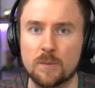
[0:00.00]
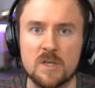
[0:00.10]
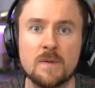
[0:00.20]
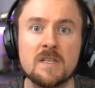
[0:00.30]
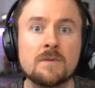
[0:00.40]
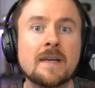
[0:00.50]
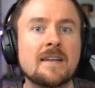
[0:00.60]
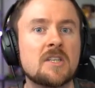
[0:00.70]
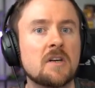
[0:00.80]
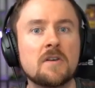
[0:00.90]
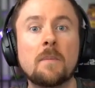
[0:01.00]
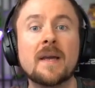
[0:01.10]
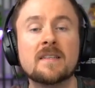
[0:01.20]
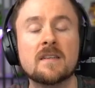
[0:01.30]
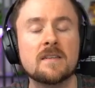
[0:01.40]
which means you can share your
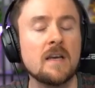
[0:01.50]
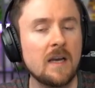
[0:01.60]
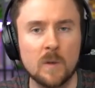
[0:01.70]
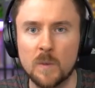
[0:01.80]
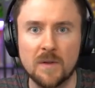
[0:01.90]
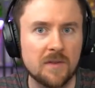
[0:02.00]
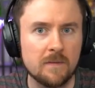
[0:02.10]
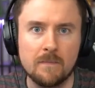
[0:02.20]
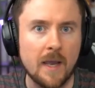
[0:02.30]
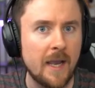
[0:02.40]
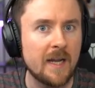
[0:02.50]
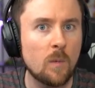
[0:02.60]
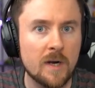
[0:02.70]
bases with anyone